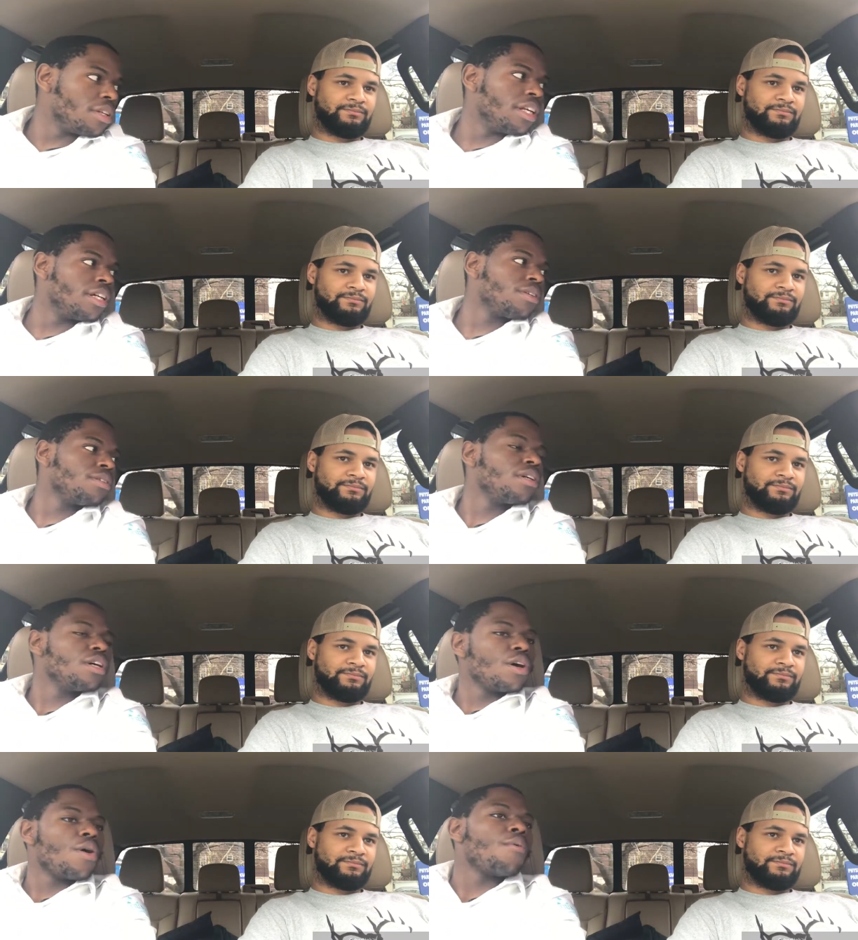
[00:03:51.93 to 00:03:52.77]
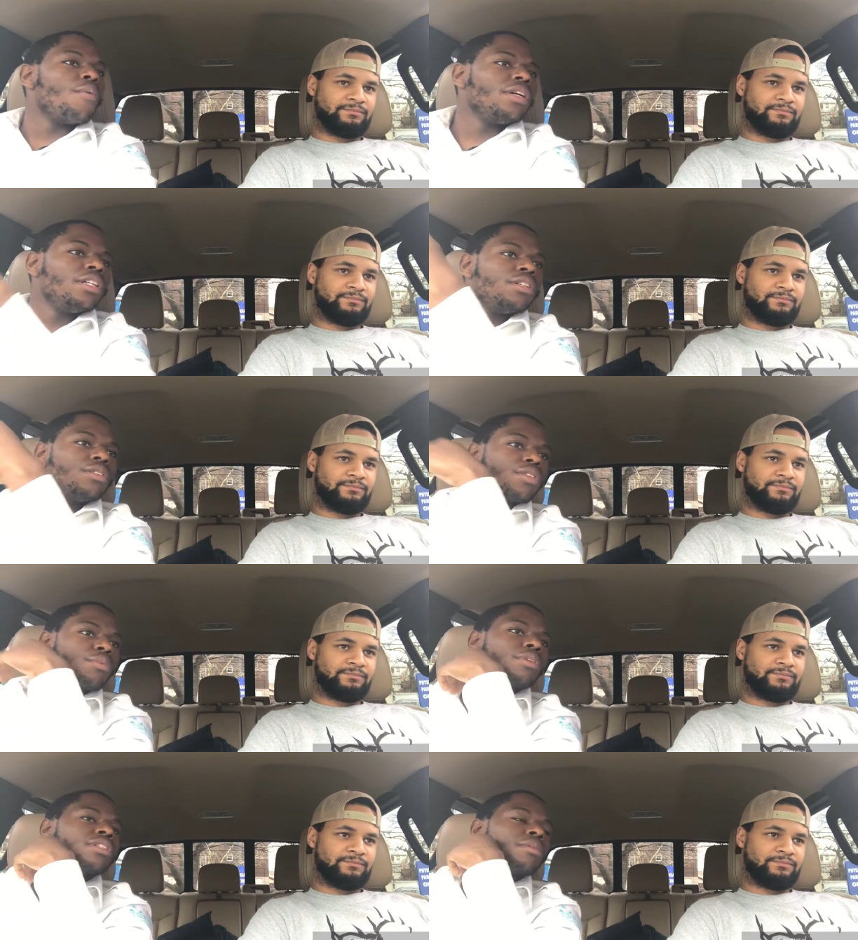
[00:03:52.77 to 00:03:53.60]
Speaker 1: you were little. What do you?
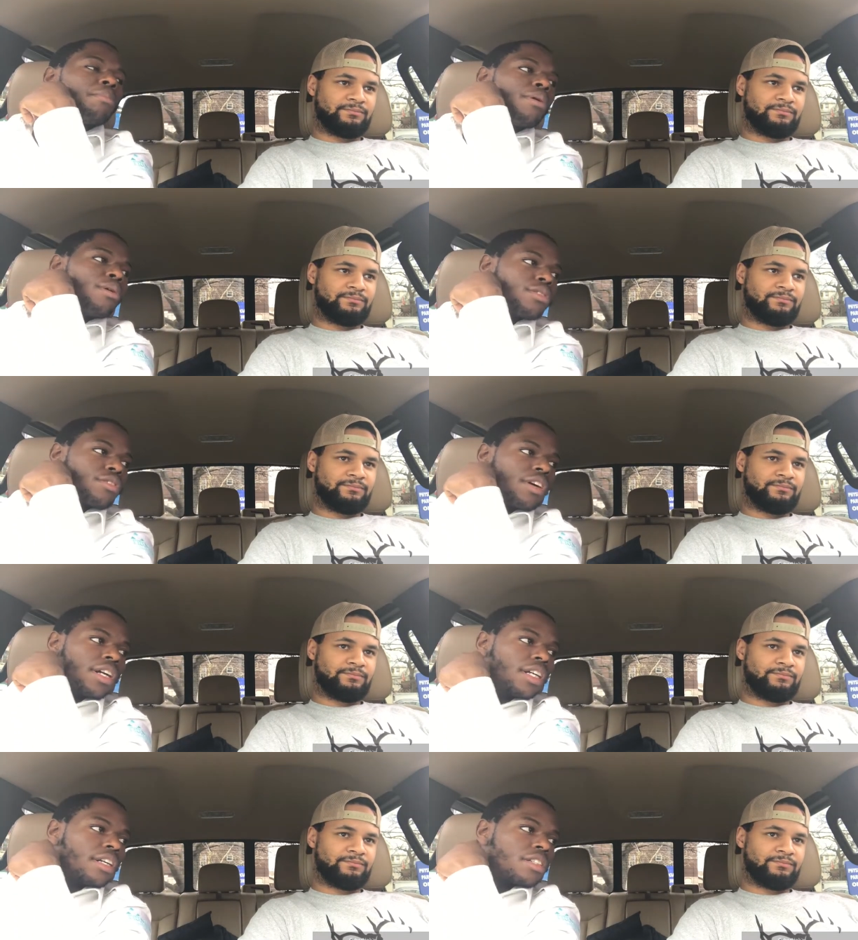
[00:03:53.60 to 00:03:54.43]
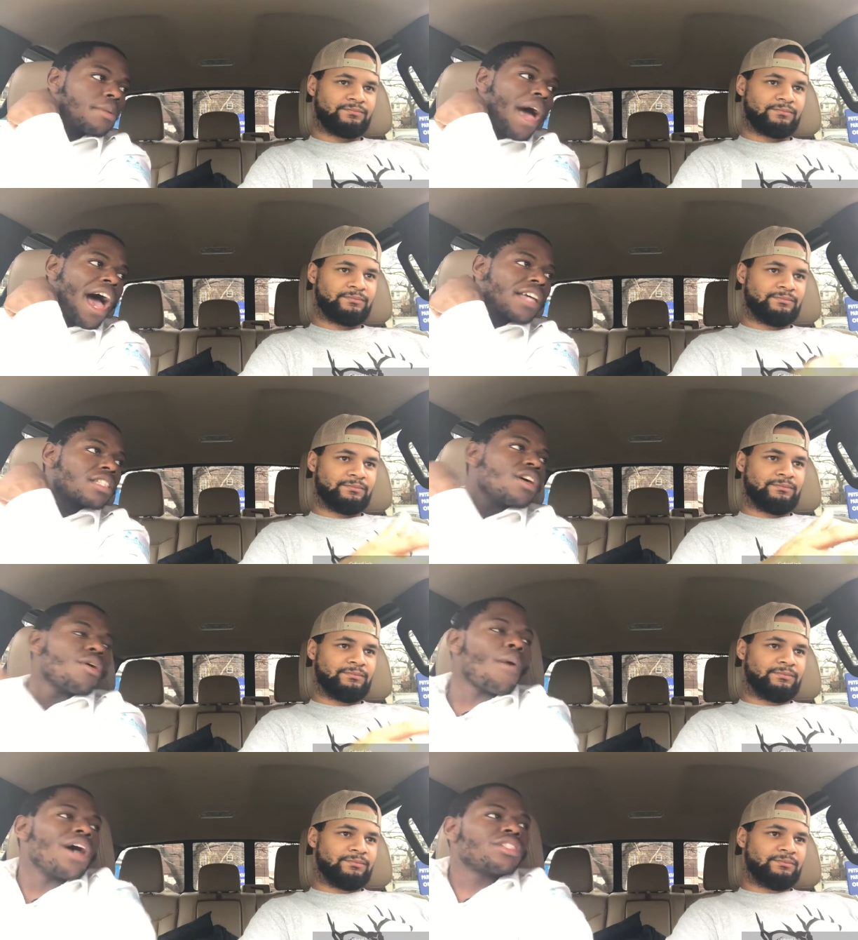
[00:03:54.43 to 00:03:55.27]
What's the pros of hunting? If somebody asks,
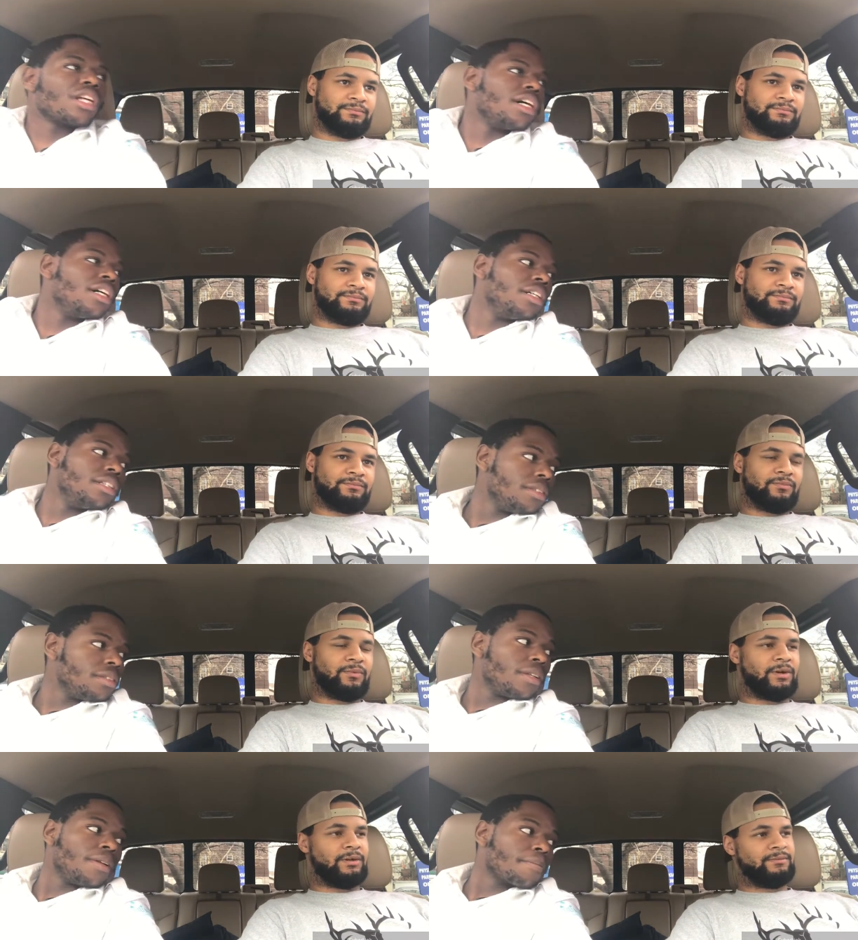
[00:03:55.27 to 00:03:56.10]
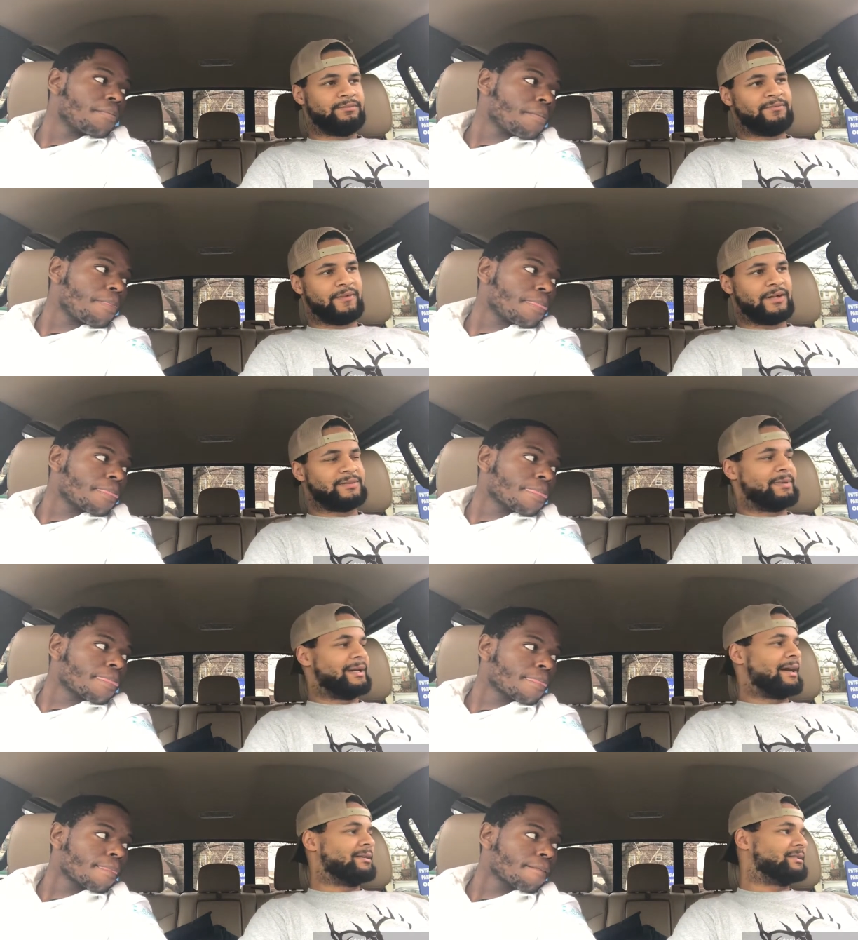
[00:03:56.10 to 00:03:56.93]
why should I hunt?
Speaker 2: Well, first,
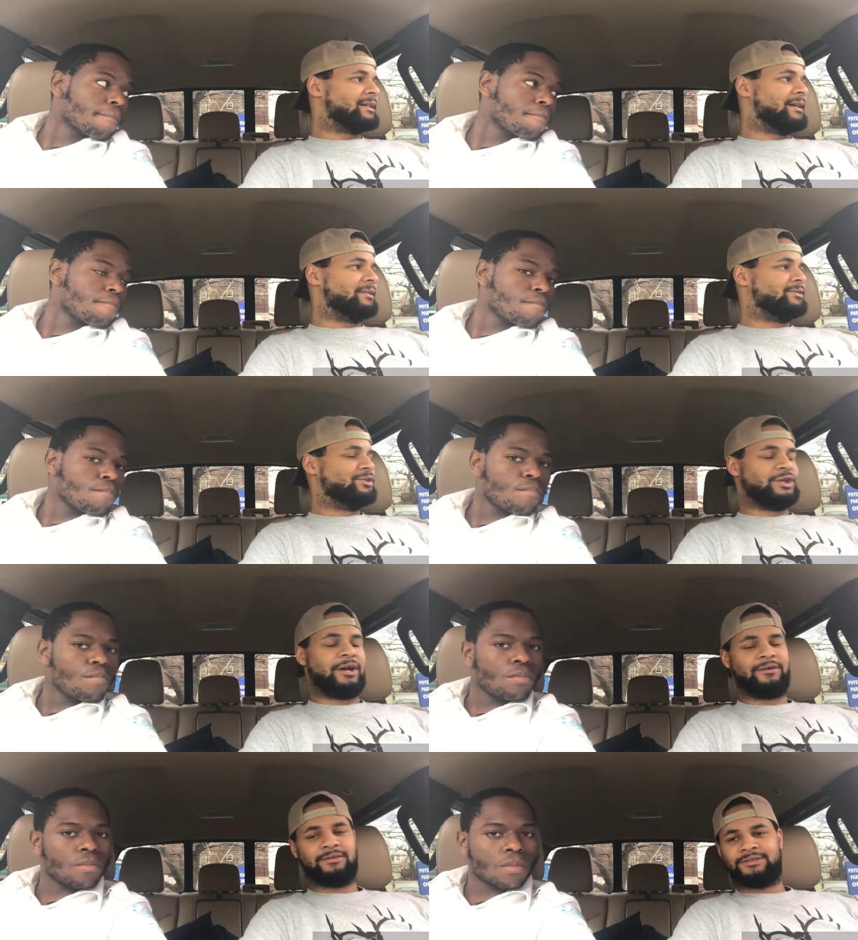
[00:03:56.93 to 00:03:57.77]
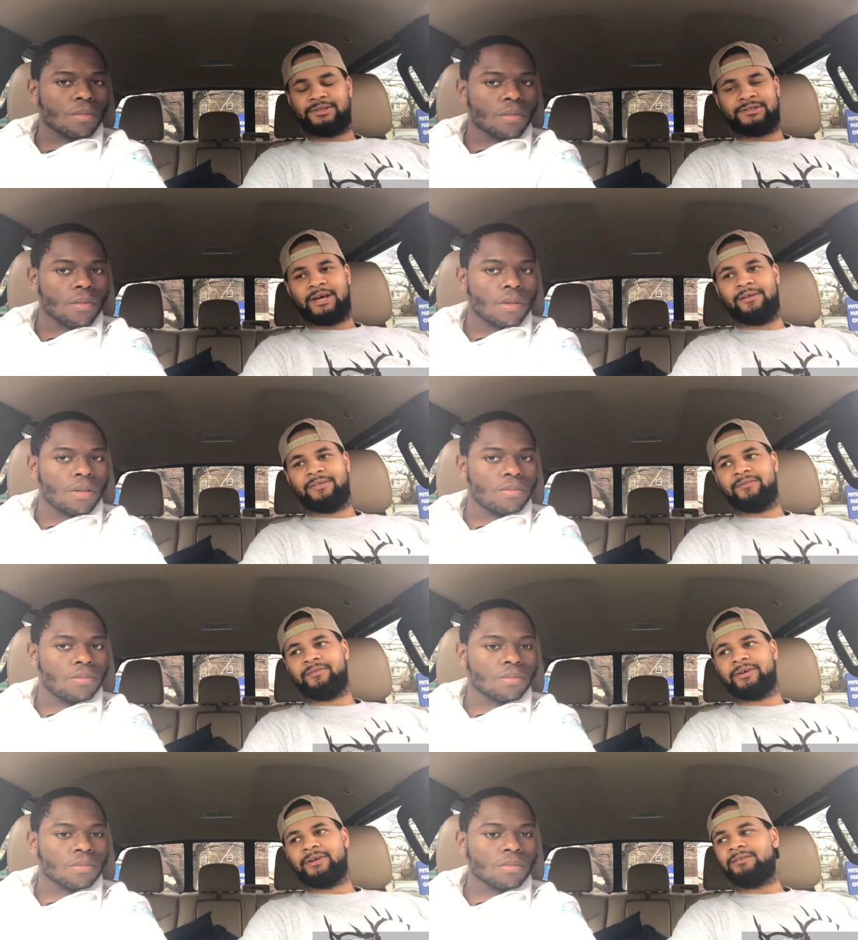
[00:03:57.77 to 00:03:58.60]
being outside in general is just healthy
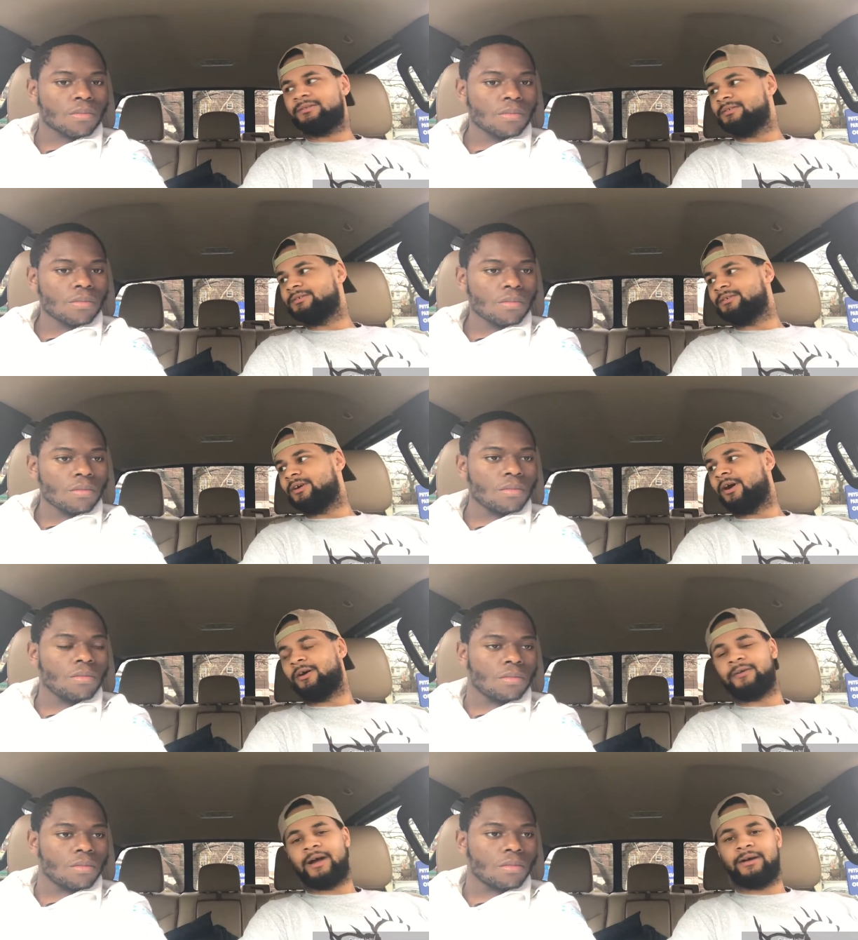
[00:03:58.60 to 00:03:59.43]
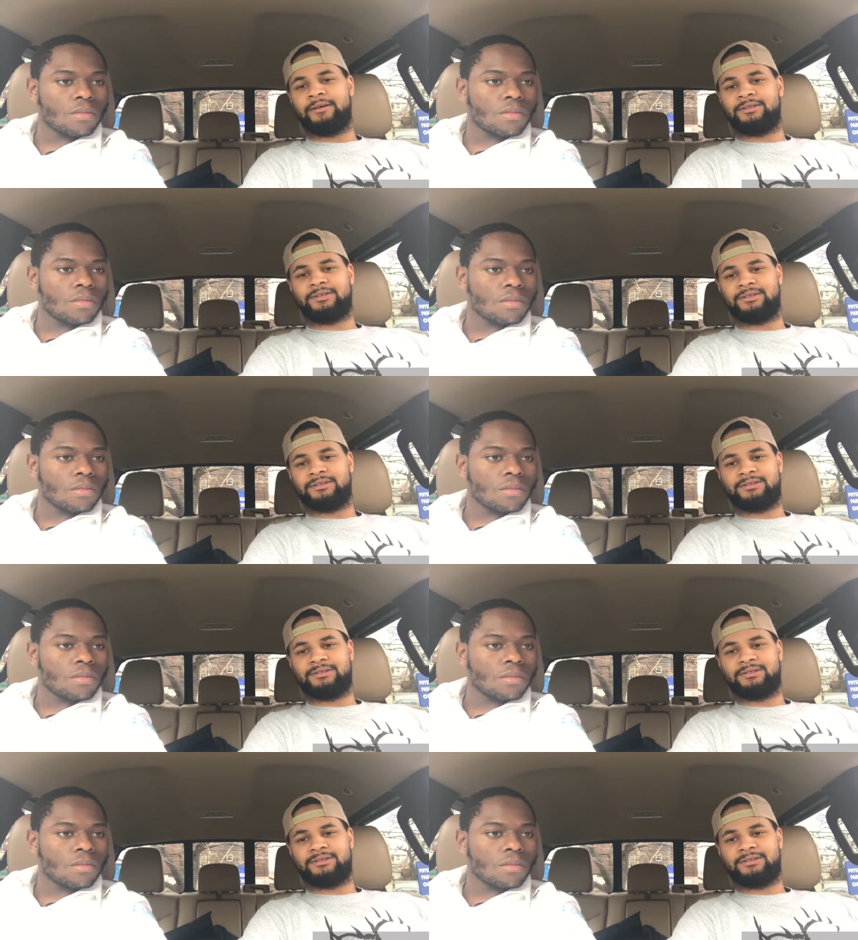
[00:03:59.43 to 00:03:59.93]
for you. All around, it's